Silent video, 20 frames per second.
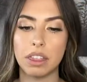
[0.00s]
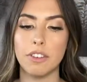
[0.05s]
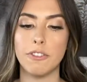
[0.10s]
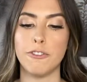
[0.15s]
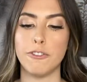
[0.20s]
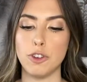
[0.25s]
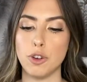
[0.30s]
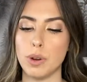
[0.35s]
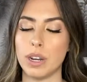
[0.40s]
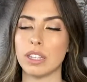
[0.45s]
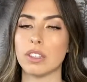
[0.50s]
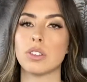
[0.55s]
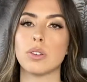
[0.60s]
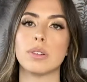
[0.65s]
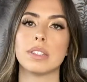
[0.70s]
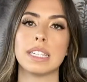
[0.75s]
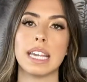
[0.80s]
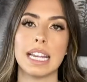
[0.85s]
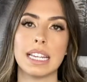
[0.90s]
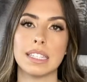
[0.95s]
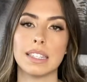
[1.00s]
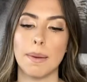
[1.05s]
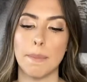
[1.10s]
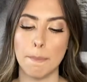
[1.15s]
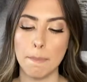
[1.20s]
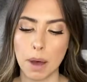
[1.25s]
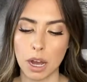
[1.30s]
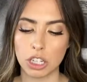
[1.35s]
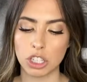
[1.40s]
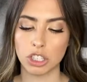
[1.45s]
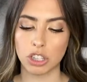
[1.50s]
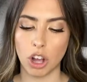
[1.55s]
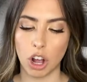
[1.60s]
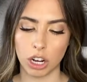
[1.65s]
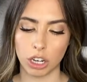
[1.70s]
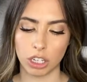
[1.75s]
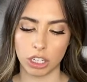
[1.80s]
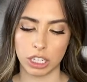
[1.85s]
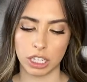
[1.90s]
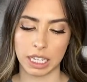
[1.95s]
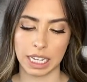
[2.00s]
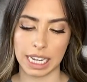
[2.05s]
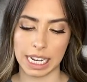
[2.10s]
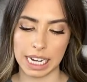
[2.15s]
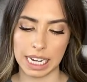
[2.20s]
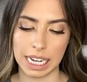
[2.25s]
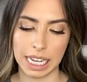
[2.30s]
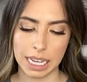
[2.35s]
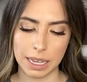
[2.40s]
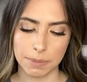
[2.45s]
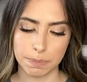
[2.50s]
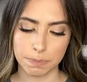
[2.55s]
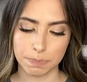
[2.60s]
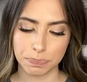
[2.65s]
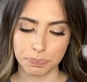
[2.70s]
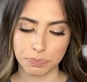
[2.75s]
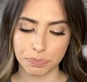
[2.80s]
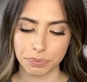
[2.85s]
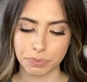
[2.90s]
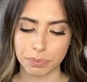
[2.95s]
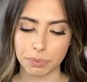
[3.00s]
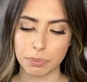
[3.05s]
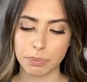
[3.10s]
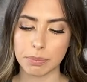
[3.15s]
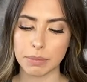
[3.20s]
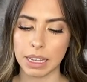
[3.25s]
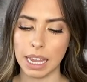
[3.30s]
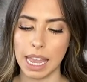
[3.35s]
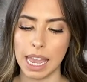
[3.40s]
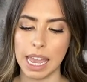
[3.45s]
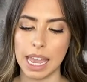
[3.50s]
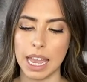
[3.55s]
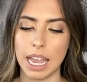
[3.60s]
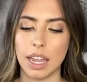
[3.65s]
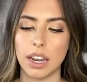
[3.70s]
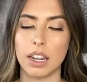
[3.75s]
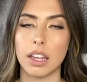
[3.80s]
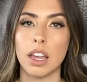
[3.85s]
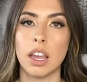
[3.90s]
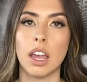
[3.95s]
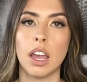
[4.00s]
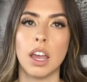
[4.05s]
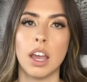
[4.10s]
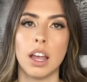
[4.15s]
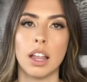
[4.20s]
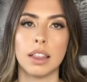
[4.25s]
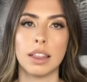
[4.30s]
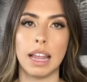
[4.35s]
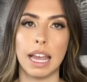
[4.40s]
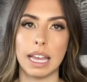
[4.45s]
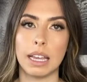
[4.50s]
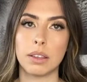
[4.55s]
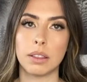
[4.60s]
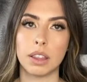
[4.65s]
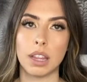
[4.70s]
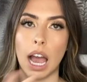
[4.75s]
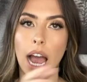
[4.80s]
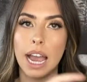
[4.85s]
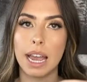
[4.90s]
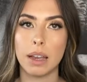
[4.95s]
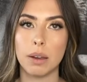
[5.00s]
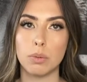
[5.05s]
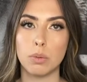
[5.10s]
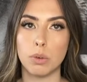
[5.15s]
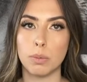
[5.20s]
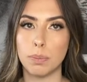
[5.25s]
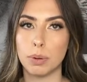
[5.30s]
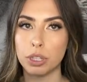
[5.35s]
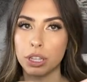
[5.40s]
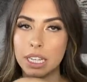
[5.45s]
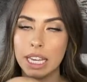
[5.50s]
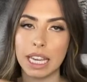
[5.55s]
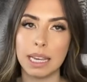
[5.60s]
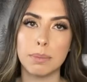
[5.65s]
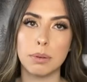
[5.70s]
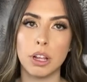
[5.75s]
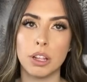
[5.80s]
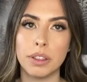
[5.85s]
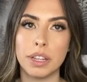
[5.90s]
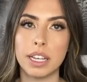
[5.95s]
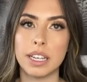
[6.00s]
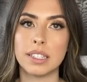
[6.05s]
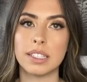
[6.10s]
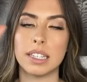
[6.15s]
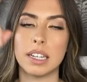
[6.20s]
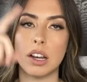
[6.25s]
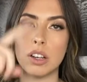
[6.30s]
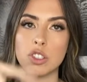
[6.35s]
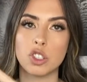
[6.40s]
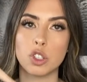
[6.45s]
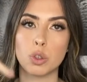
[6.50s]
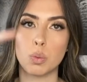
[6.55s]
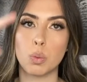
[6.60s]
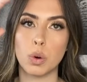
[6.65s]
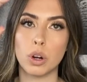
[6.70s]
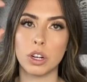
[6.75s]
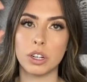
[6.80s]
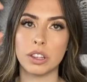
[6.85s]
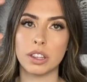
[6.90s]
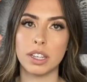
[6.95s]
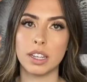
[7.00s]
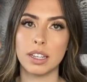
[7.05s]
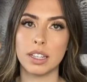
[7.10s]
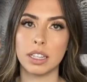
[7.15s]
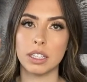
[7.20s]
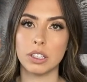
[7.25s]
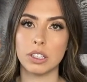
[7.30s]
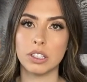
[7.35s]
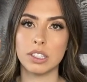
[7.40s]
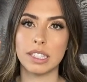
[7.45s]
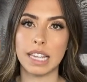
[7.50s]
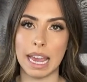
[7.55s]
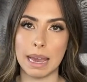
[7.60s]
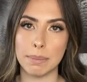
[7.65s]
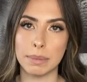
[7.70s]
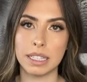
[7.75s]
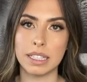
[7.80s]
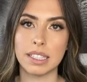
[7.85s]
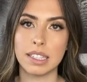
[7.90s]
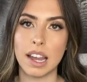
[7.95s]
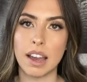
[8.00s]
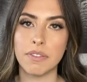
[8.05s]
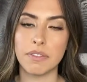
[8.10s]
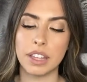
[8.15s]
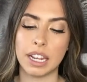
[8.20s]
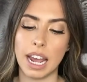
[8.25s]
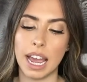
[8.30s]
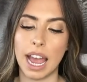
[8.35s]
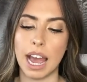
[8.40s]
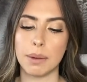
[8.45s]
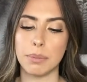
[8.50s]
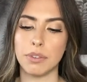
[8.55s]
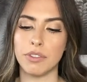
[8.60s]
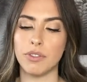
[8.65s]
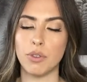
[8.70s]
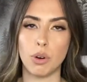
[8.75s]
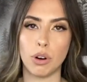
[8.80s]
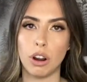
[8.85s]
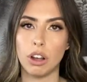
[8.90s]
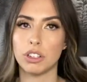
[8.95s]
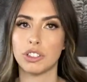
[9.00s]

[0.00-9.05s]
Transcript: the food. And so it takes them much longer to eat it. And like I will put the kibble on this and I'll squirt the little salmon stuff that I had before. I'll